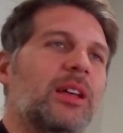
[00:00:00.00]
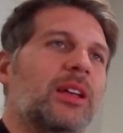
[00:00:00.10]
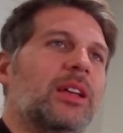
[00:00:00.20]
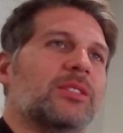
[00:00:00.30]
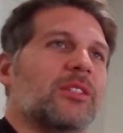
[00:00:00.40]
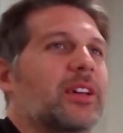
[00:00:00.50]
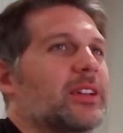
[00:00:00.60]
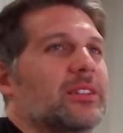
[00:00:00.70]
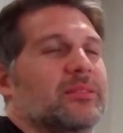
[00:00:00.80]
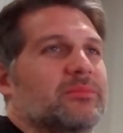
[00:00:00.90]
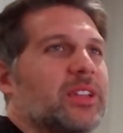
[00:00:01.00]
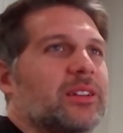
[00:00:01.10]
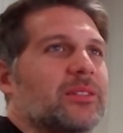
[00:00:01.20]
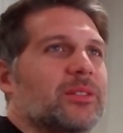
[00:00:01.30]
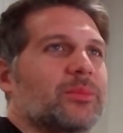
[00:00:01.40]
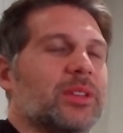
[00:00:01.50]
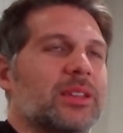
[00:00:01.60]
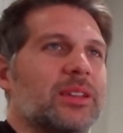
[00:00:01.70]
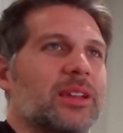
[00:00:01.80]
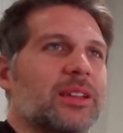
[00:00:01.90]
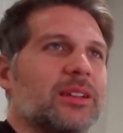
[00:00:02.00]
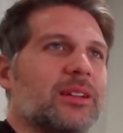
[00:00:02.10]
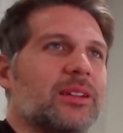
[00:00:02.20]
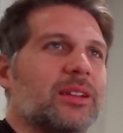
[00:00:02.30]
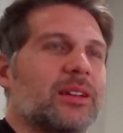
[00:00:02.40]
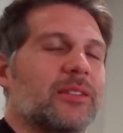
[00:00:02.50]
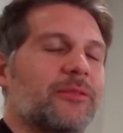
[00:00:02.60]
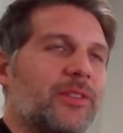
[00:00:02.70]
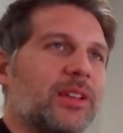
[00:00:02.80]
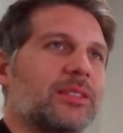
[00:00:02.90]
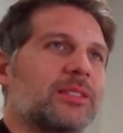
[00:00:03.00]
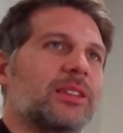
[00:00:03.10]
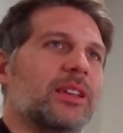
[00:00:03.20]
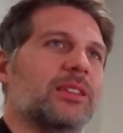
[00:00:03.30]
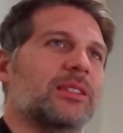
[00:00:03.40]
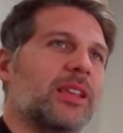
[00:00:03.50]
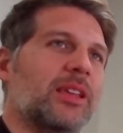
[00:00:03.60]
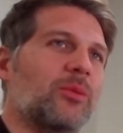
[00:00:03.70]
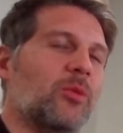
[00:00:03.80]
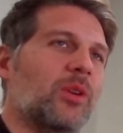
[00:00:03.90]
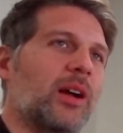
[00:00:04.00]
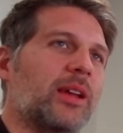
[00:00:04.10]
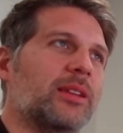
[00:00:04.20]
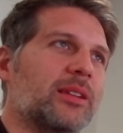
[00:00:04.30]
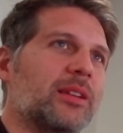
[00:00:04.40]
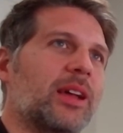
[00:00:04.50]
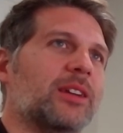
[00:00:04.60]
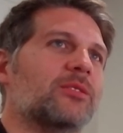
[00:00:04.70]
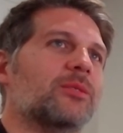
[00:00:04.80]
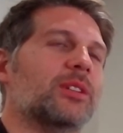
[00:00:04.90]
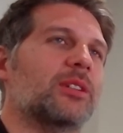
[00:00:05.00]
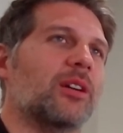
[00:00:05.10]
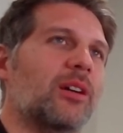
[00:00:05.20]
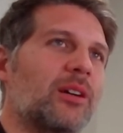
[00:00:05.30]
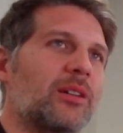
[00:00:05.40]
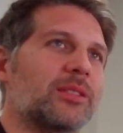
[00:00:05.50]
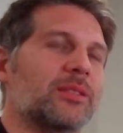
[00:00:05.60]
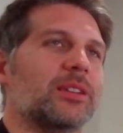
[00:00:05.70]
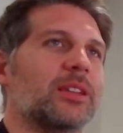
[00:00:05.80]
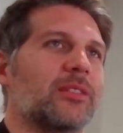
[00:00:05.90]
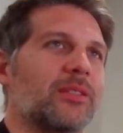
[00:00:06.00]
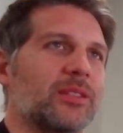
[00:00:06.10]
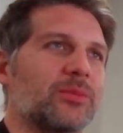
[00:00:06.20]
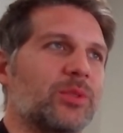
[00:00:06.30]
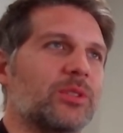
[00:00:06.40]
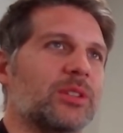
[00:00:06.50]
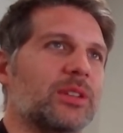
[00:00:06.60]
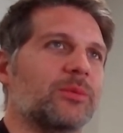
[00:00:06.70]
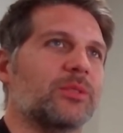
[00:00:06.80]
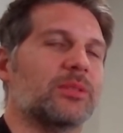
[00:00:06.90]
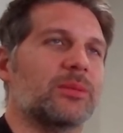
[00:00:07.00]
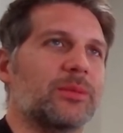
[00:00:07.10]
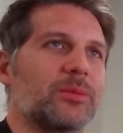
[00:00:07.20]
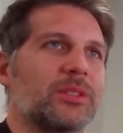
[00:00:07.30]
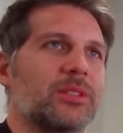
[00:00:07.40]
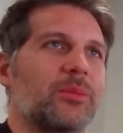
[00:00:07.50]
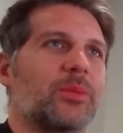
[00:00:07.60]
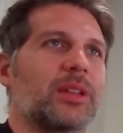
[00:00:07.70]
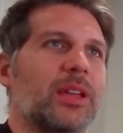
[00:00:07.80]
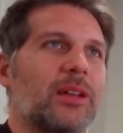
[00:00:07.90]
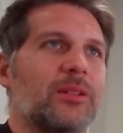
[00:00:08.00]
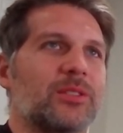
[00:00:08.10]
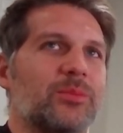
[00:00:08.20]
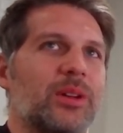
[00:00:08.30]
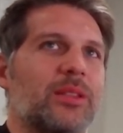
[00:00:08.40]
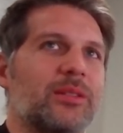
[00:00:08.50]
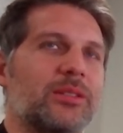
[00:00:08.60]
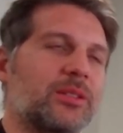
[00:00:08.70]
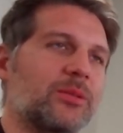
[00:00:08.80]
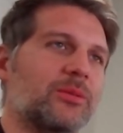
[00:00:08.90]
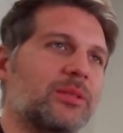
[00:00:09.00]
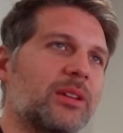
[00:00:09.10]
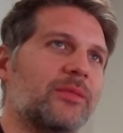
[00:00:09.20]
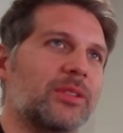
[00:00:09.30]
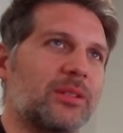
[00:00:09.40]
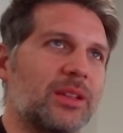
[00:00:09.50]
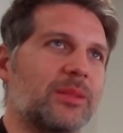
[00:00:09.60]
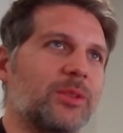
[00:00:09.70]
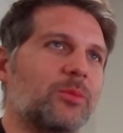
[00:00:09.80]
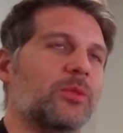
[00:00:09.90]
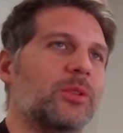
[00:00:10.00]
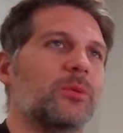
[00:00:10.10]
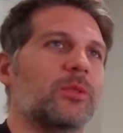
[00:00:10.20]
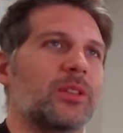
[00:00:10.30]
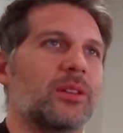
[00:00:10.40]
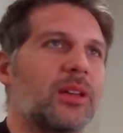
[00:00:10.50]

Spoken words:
So that can technically be an offense as, hey, well, I didn't actually cause the death of this person. It was somebody else, but there's still stuff to claim that, well, you were the